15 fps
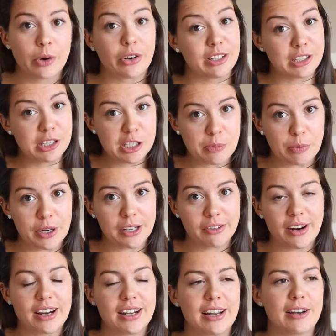We're in spring
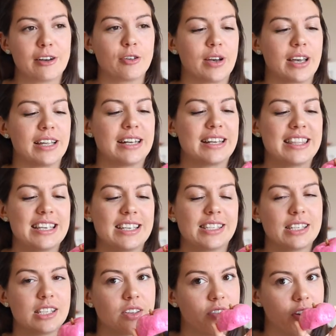right now, and this
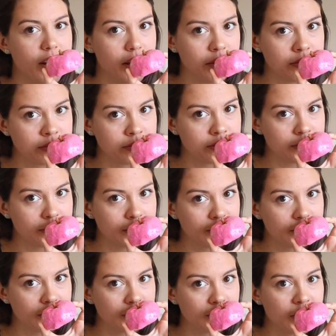is a very
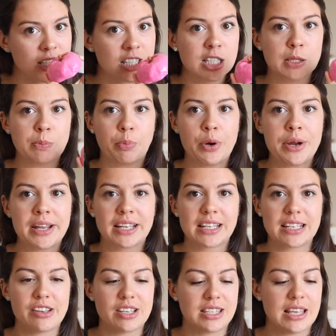
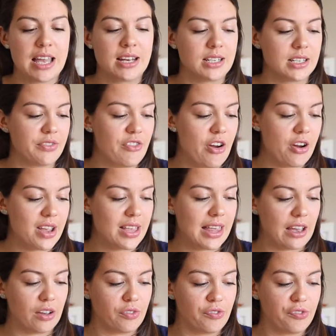spring scent, very
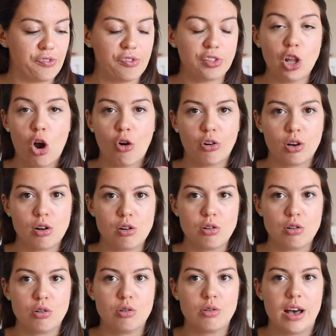like
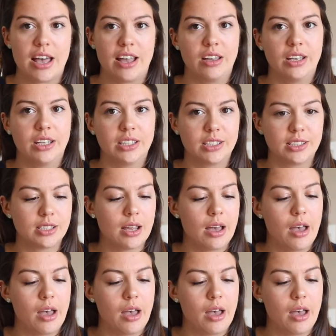floral and